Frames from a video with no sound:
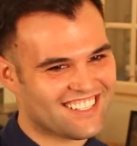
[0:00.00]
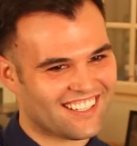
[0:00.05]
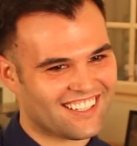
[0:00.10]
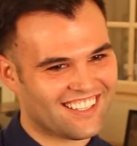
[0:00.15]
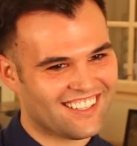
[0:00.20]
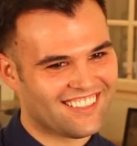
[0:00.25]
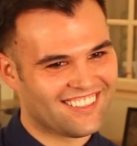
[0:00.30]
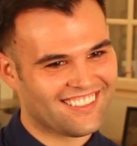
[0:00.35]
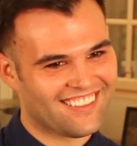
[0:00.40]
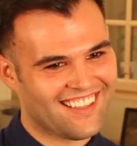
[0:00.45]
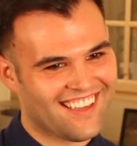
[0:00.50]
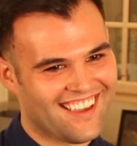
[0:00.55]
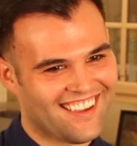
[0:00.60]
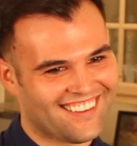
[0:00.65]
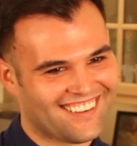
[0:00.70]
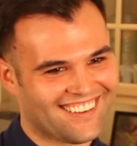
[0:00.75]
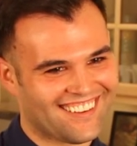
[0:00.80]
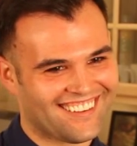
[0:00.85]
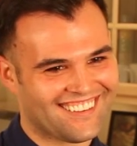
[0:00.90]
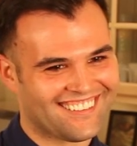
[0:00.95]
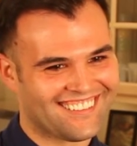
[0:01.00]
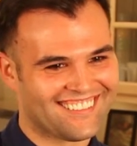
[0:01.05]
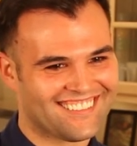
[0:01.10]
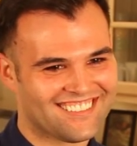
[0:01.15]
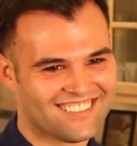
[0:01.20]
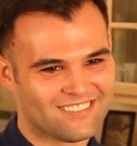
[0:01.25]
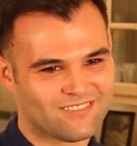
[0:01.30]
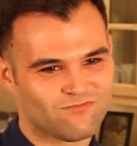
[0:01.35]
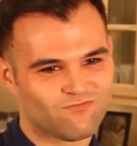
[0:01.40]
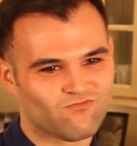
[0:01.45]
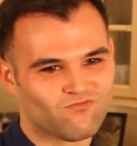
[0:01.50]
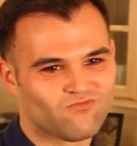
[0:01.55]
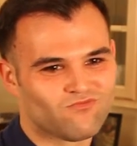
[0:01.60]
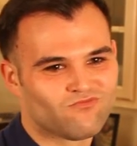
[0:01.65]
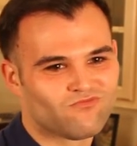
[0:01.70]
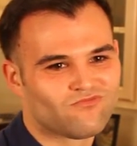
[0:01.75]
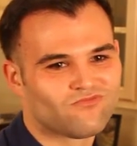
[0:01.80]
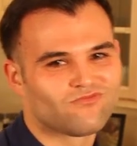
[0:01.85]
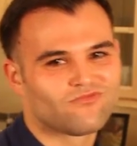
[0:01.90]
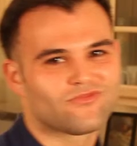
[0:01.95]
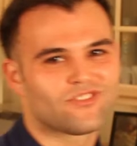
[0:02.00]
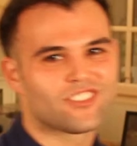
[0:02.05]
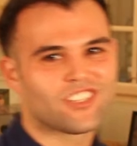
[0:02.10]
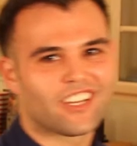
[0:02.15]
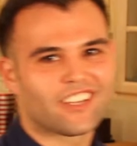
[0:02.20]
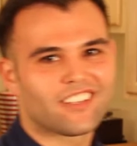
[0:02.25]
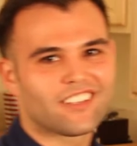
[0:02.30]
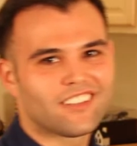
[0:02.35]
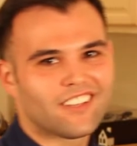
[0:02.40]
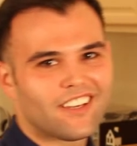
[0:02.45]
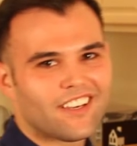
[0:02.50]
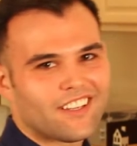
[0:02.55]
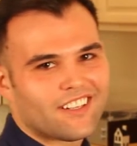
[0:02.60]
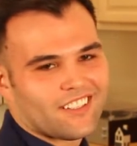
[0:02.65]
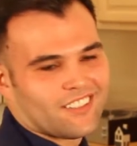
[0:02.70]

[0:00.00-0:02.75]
Check you later. Check you later.